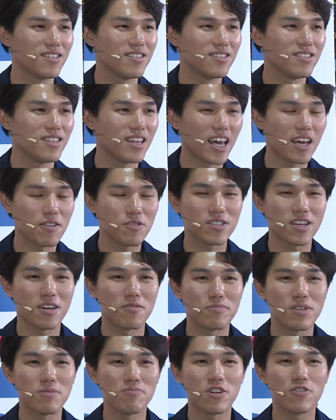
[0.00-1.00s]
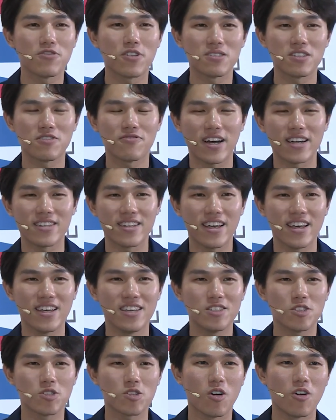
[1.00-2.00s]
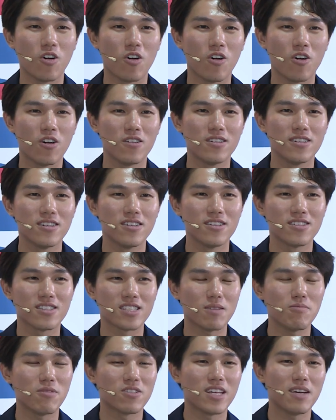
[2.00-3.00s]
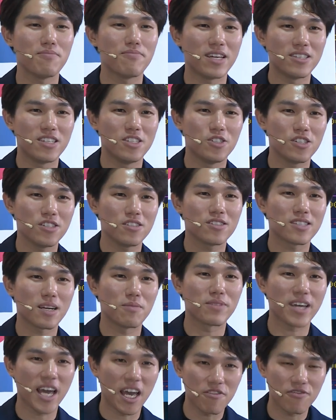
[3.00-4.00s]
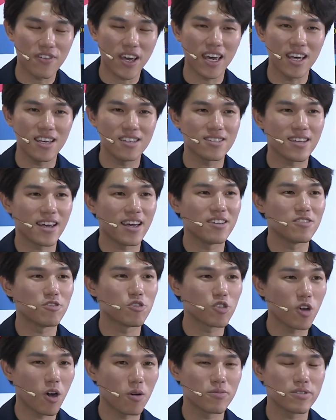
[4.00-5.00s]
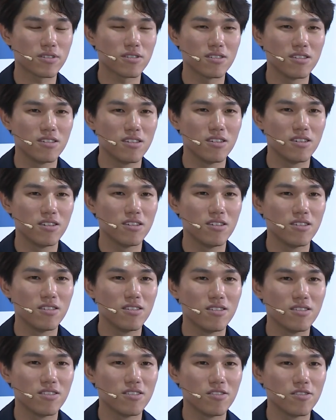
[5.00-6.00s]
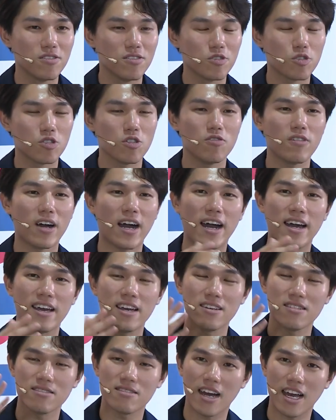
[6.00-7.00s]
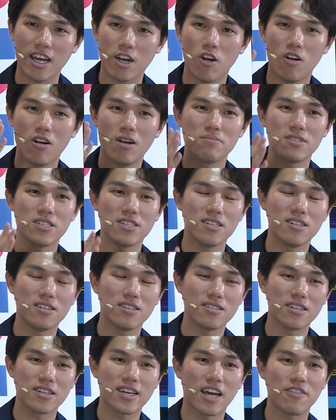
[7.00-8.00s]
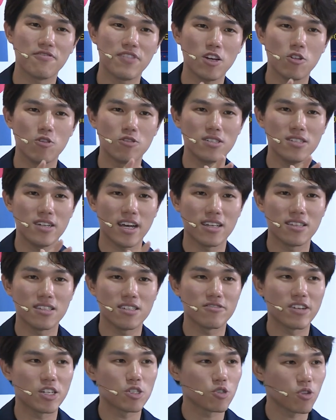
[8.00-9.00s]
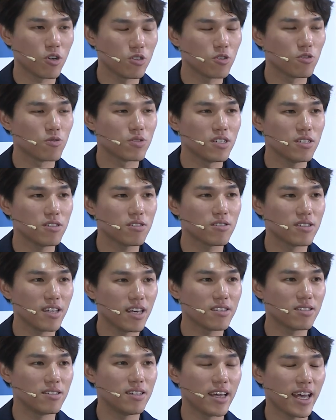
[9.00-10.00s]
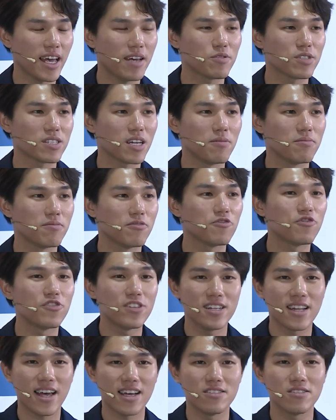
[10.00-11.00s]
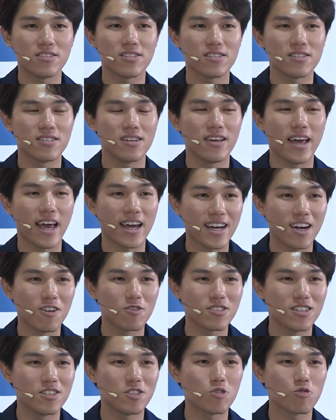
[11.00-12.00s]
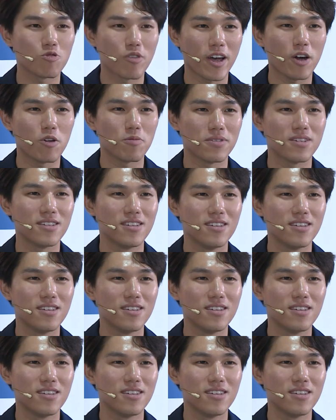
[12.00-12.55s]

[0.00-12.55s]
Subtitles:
They have some people from the finance, or some of them managing some cafes and shops. So I called up the cafe owner and the restaurant owners. Yes, they have some freelance accountants to help.